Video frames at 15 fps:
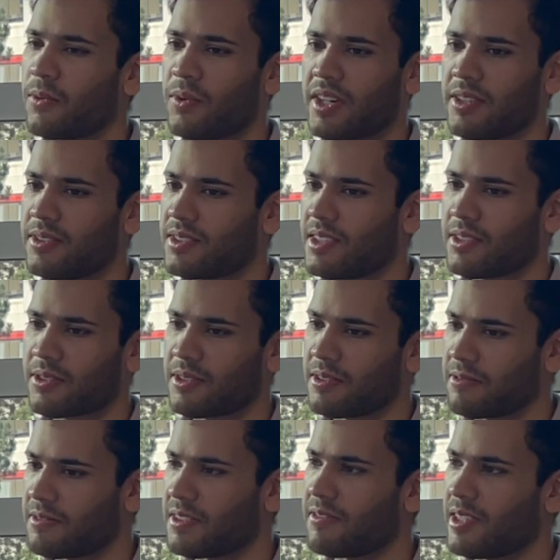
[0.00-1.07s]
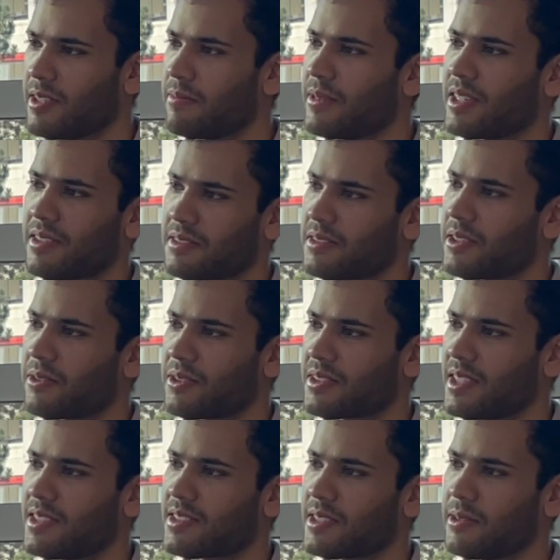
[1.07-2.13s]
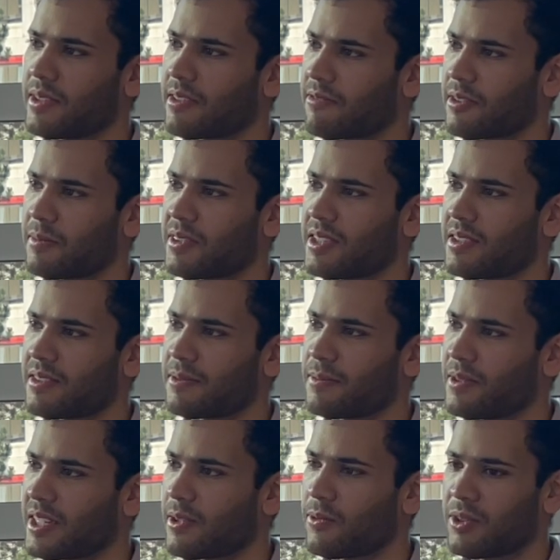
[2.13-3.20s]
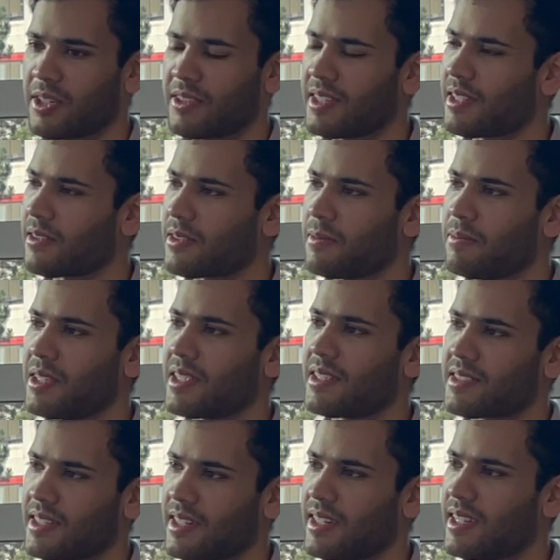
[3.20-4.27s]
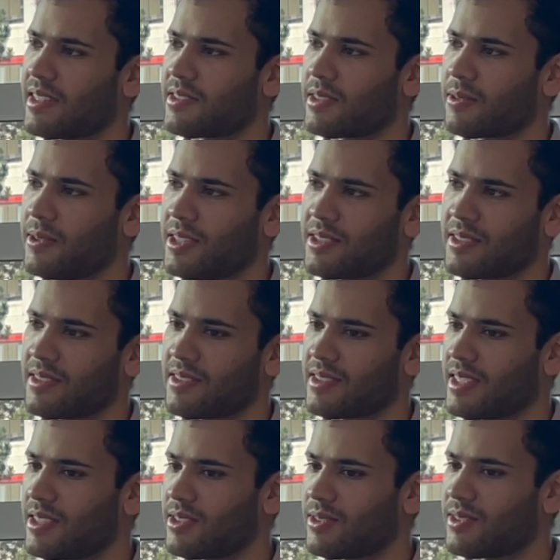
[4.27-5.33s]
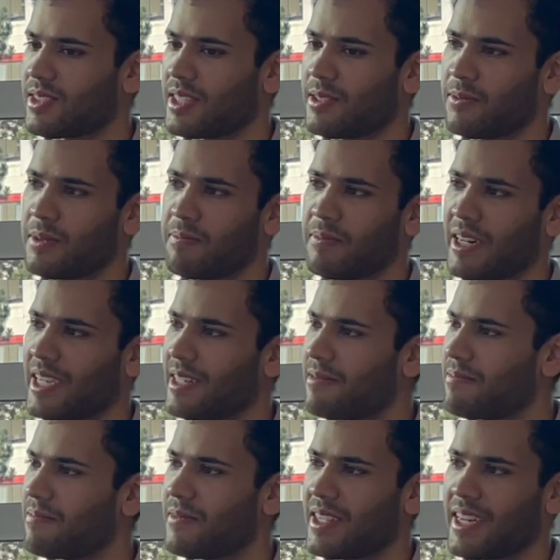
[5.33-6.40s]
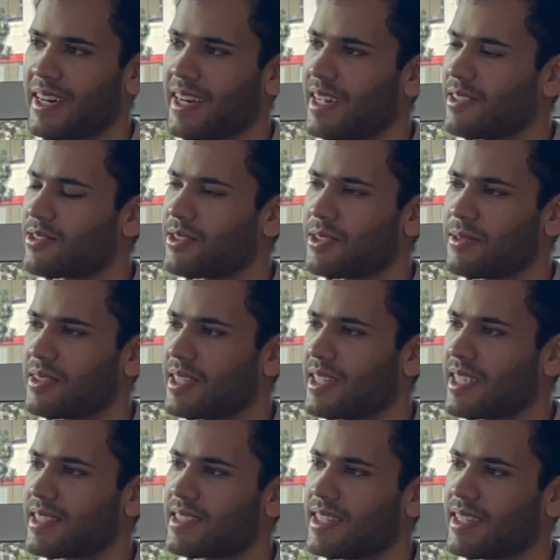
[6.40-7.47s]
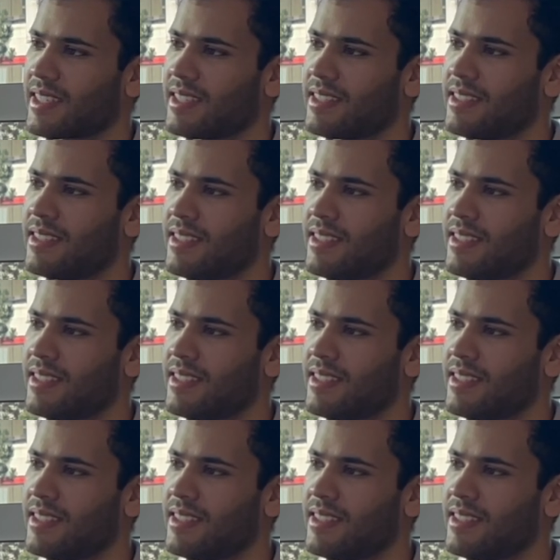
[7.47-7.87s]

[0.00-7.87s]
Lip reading: Where do you see sort of developmental neuroscience going from here? Like, what do you think are the biggest unanswered questions that you see we might get an answer to in the next decade?